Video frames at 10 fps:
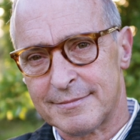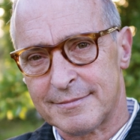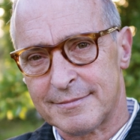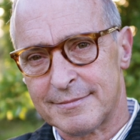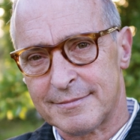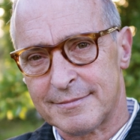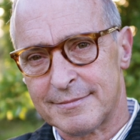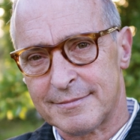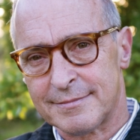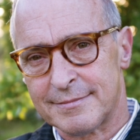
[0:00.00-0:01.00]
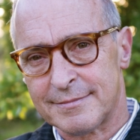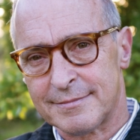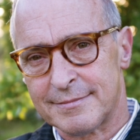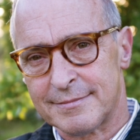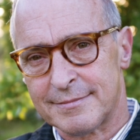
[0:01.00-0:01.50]

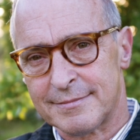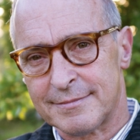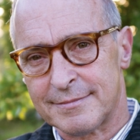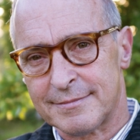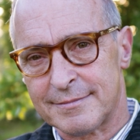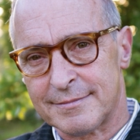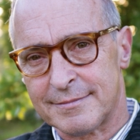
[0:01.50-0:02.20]
[no speech]